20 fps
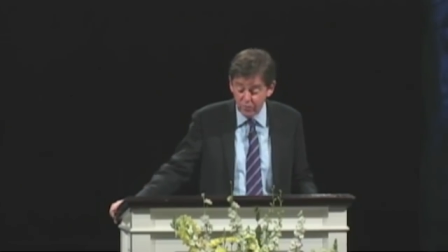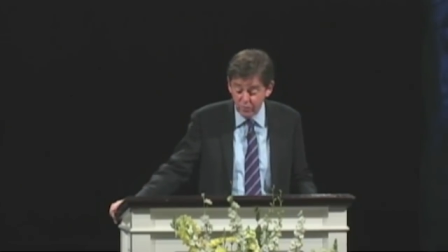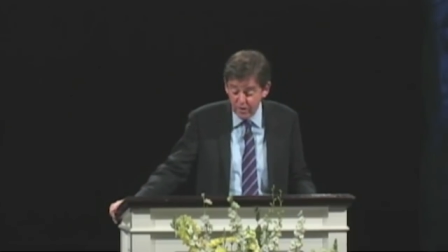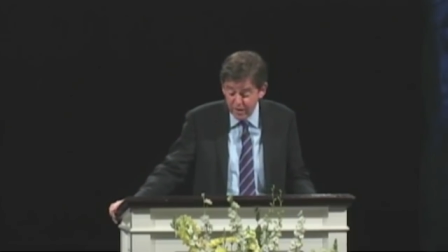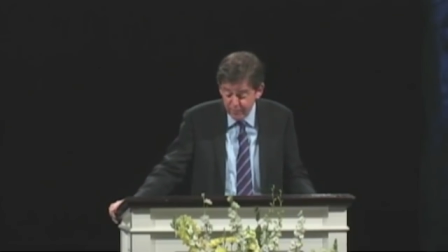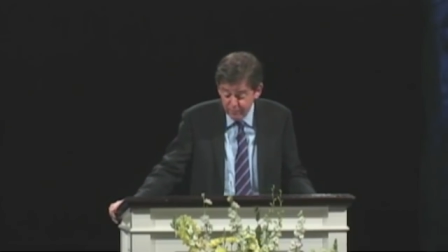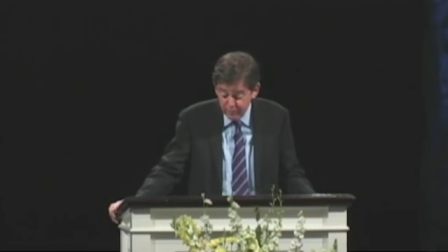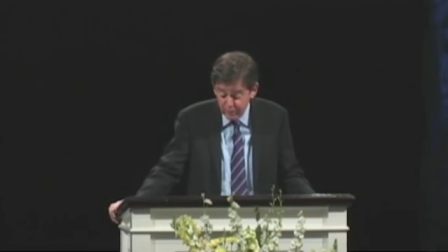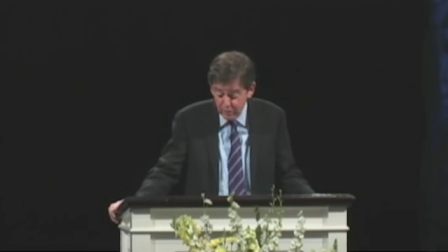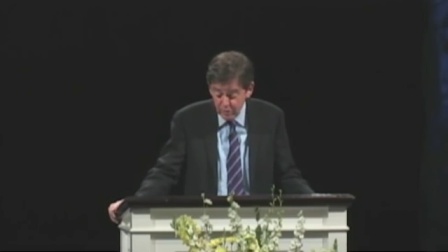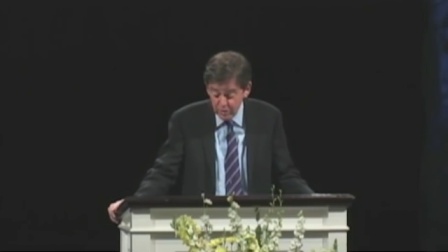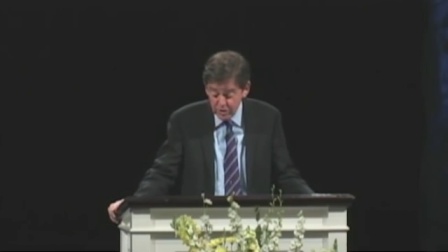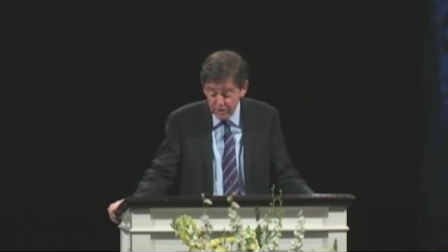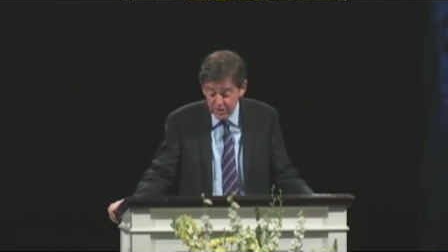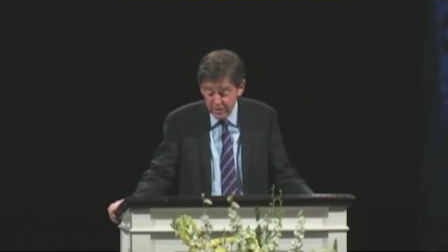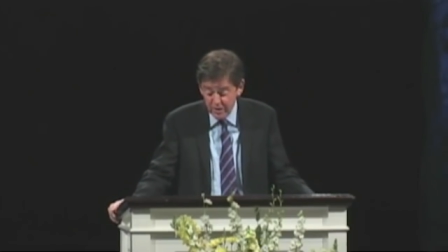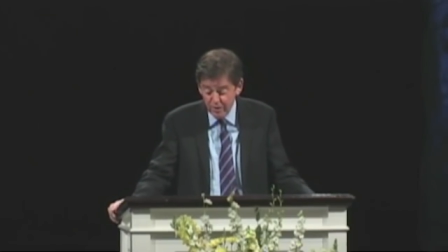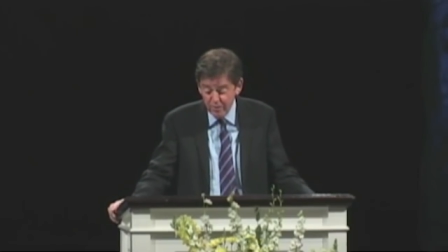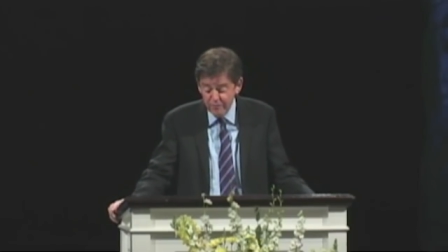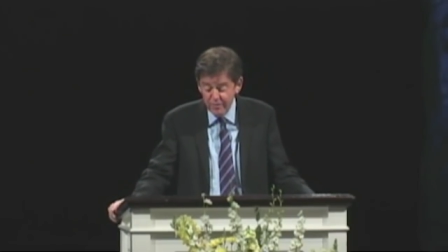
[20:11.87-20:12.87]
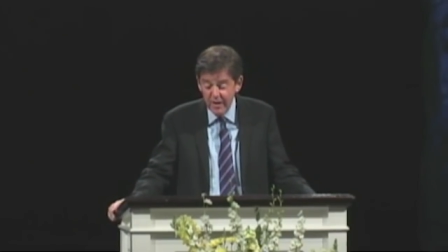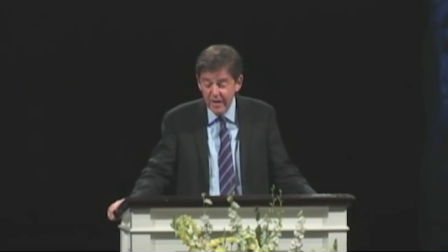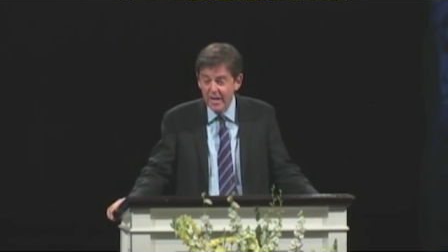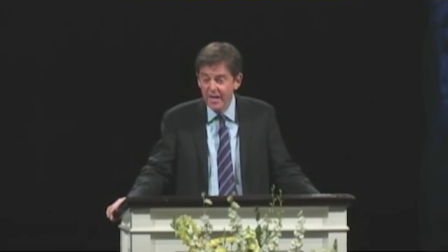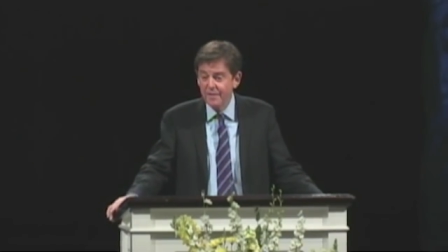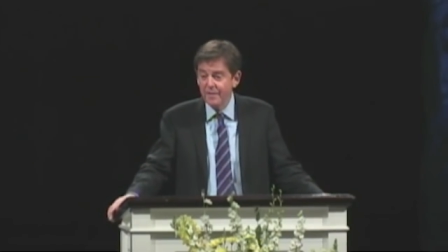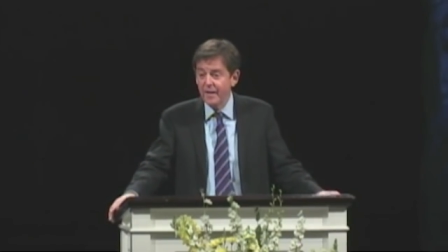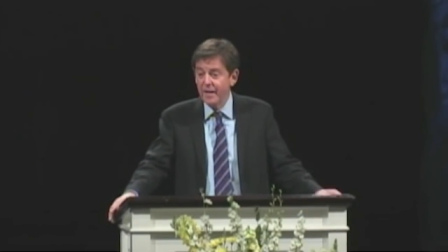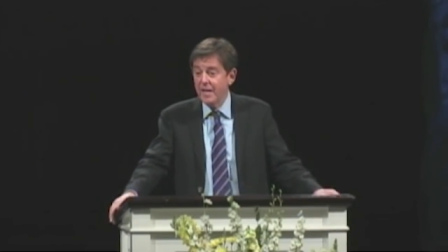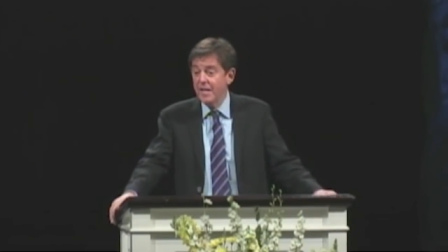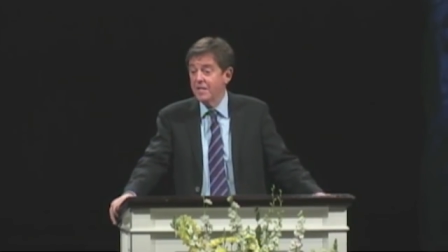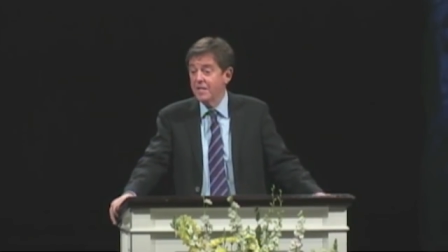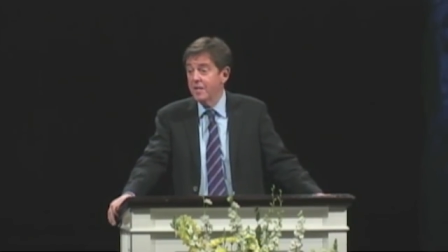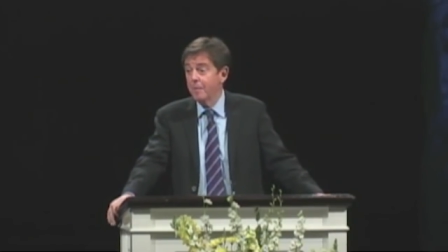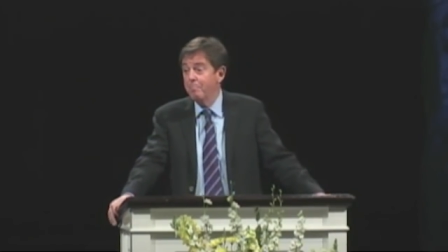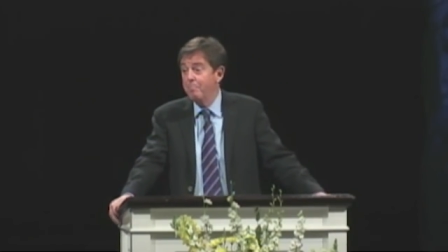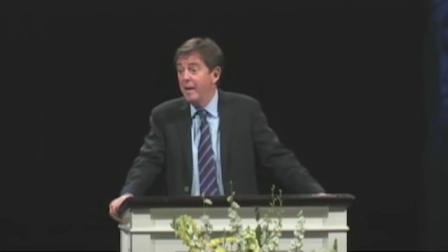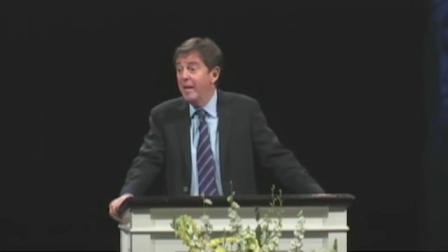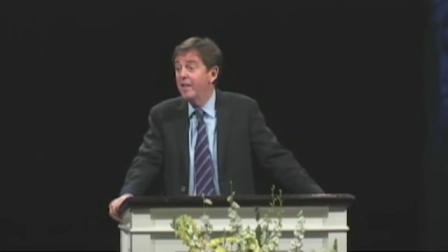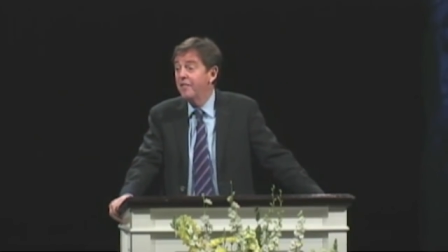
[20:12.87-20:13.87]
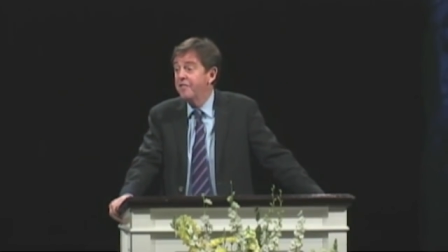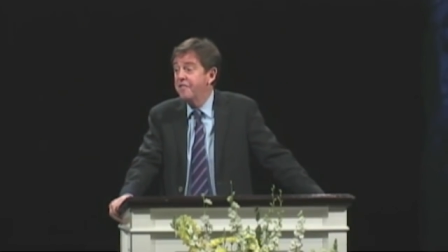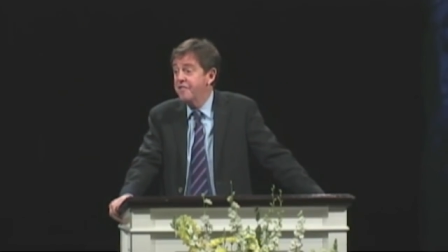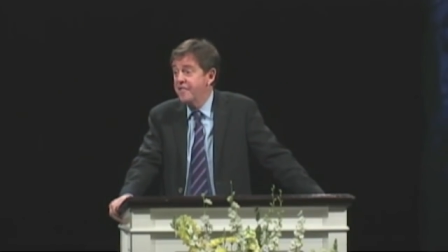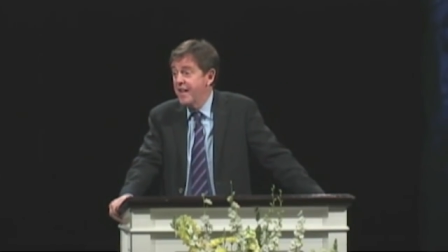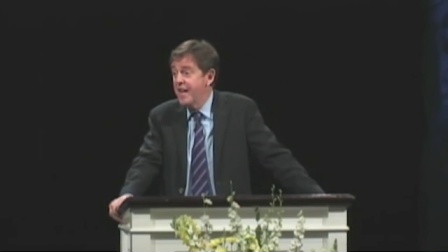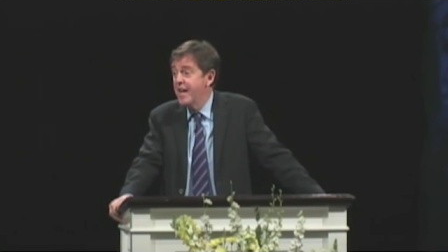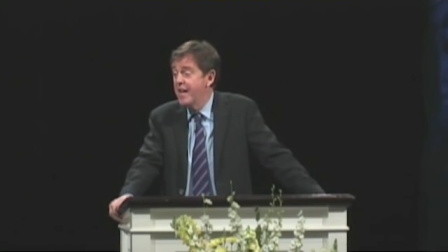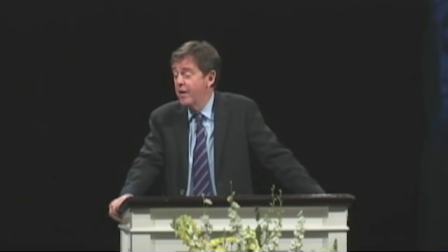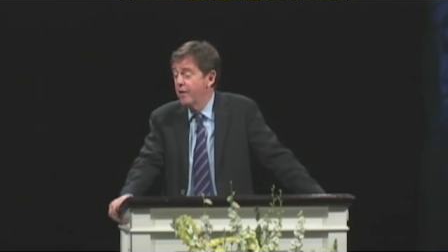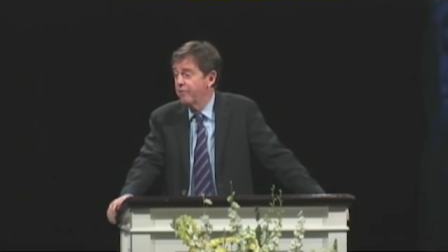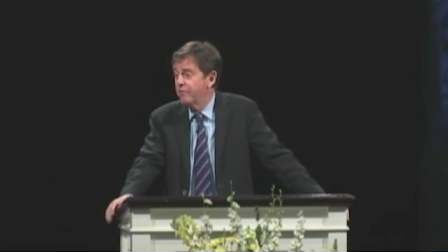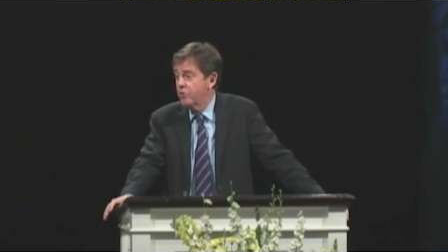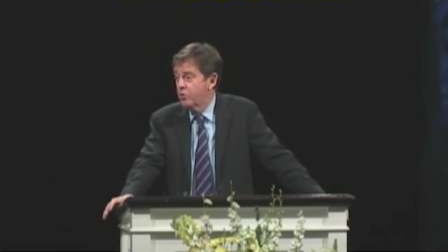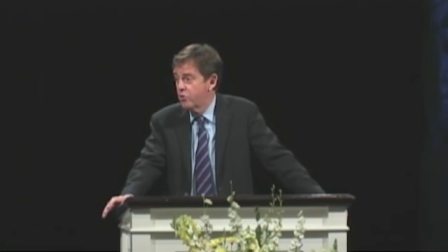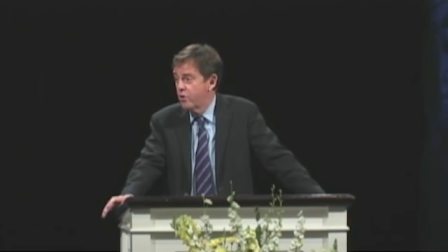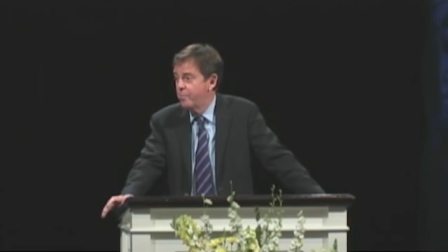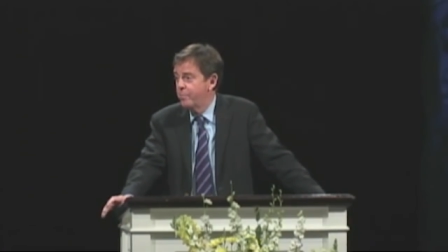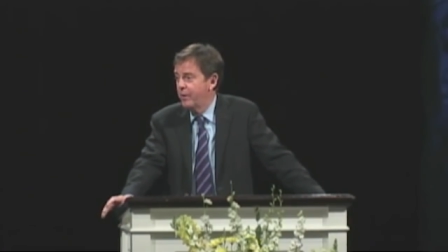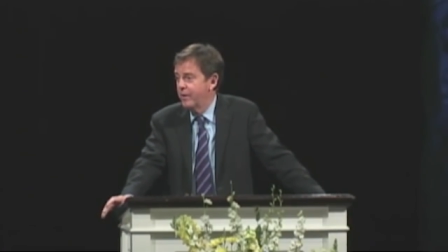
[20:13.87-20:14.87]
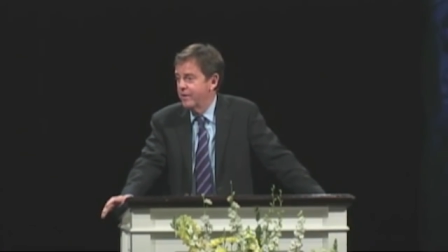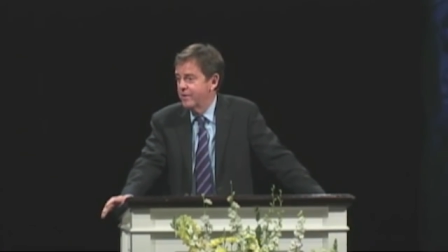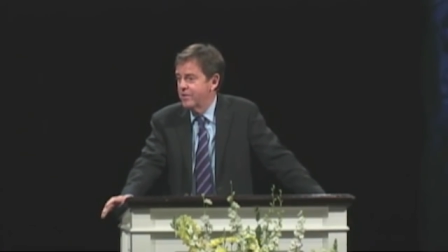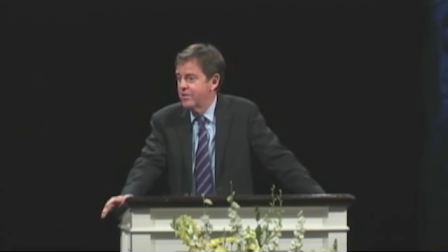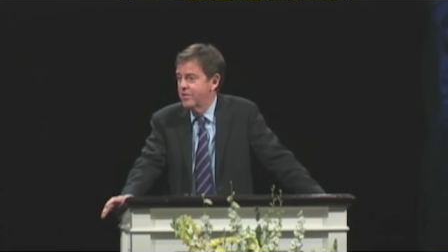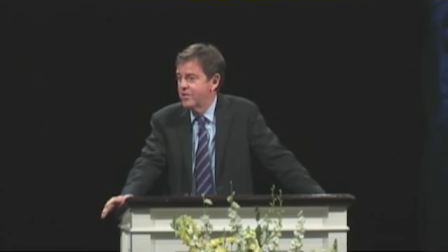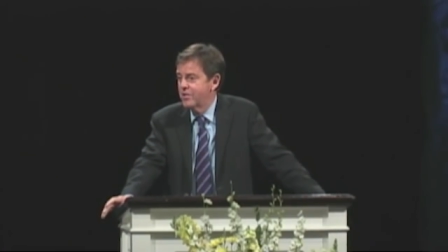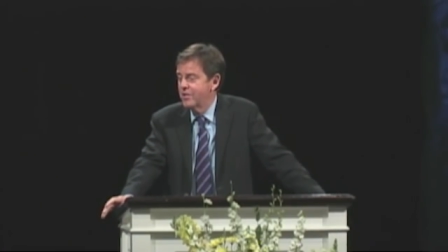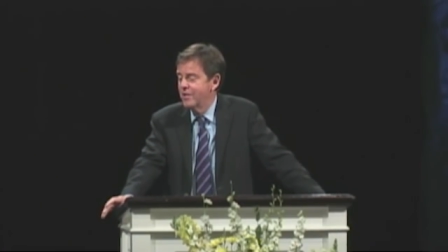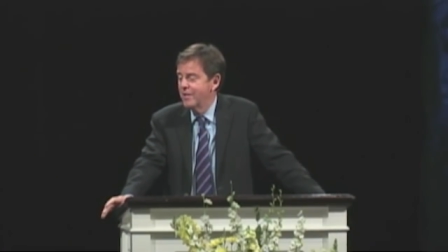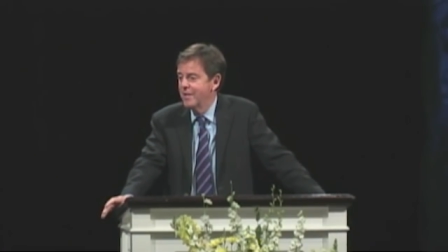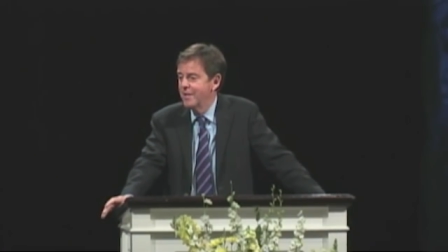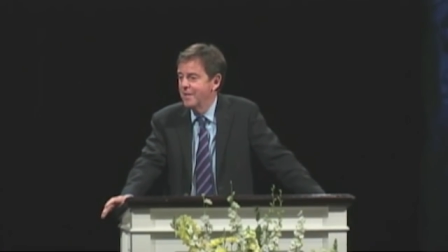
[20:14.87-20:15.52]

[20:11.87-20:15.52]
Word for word: read it for yourself that he is a big fan of triplets,